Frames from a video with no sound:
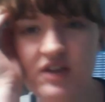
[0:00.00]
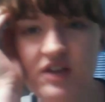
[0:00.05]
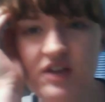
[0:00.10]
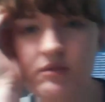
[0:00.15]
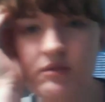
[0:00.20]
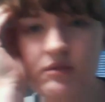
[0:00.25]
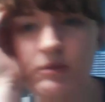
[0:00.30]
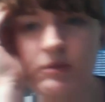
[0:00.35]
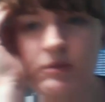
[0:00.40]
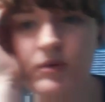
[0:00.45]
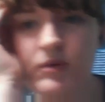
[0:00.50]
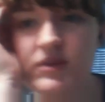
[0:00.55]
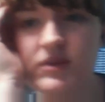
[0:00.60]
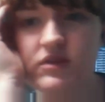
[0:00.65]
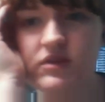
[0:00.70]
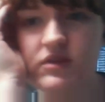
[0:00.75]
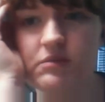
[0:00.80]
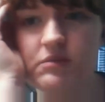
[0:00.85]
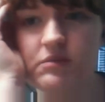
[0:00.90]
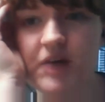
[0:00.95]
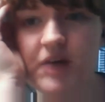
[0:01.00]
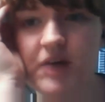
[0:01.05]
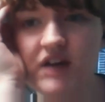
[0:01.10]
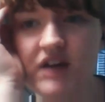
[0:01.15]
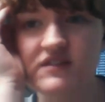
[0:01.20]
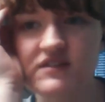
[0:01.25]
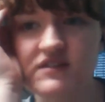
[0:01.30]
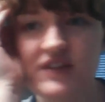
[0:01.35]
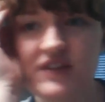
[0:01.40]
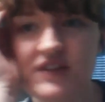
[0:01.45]
just can't remember what the
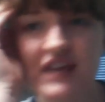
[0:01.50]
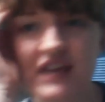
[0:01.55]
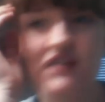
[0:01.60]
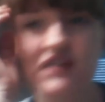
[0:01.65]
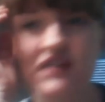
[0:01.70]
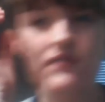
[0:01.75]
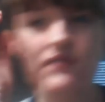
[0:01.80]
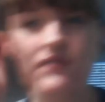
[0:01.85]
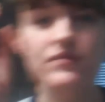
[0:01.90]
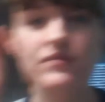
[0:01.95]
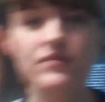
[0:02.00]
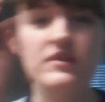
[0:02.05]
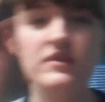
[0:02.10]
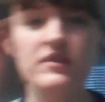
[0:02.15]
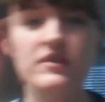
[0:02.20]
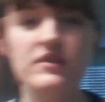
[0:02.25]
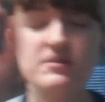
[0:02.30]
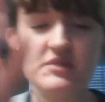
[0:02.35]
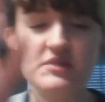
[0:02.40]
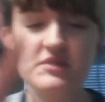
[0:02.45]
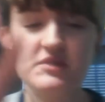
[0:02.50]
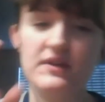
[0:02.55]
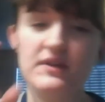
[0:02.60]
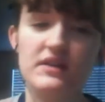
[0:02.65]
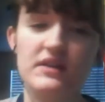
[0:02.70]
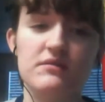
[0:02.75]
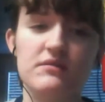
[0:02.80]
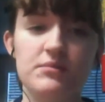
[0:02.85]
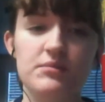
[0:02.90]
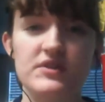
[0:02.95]
box, like, the
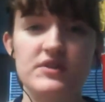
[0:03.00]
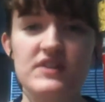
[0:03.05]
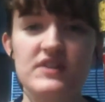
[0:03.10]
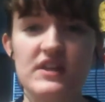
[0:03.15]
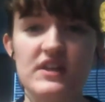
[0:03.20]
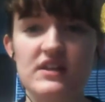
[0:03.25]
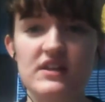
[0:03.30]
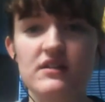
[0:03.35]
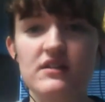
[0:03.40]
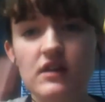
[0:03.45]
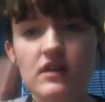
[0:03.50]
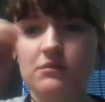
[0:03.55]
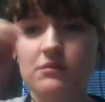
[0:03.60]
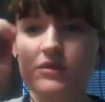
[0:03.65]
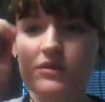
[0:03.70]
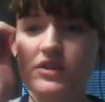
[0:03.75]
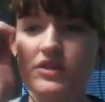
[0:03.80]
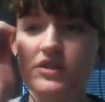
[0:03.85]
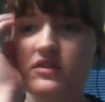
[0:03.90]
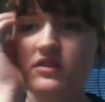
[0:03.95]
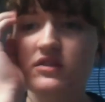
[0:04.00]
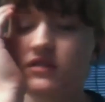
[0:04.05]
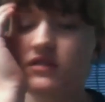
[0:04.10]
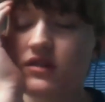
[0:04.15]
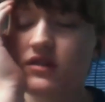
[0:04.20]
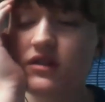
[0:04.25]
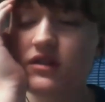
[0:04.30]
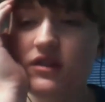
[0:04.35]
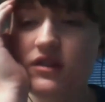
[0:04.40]
specific percent numbers.